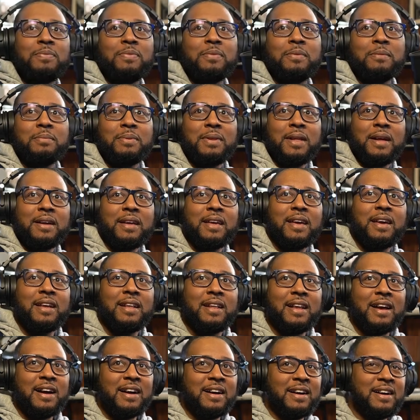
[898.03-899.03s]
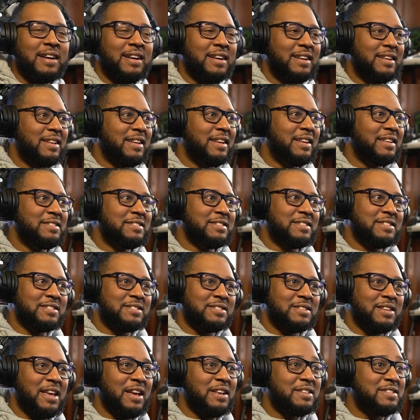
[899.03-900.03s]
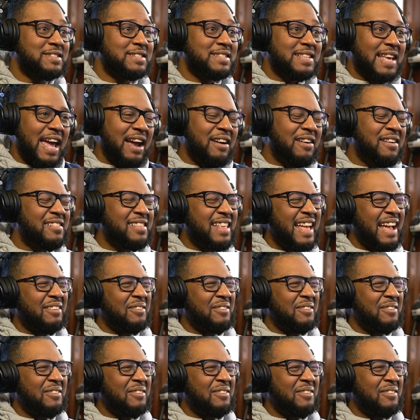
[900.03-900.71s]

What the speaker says: plugin. It's scary. It's like,